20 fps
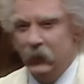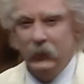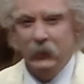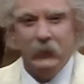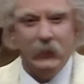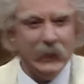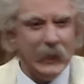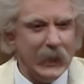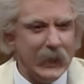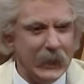
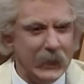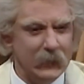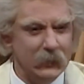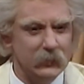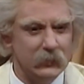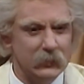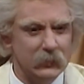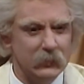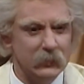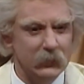
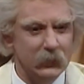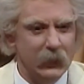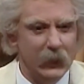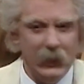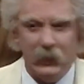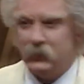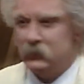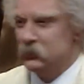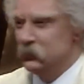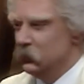needs
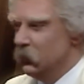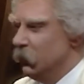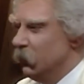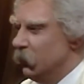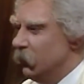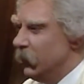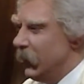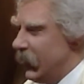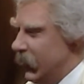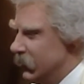is
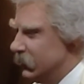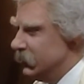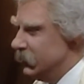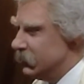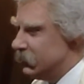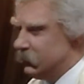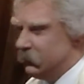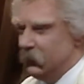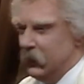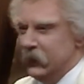new
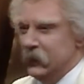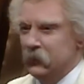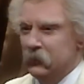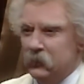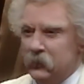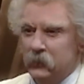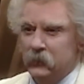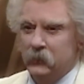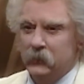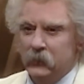industry.
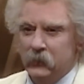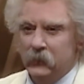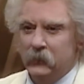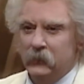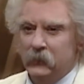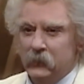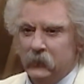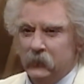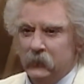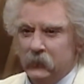
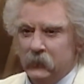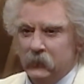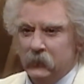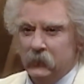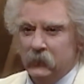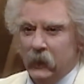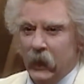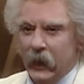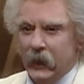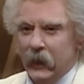
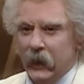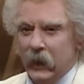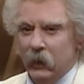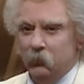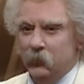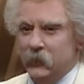I got up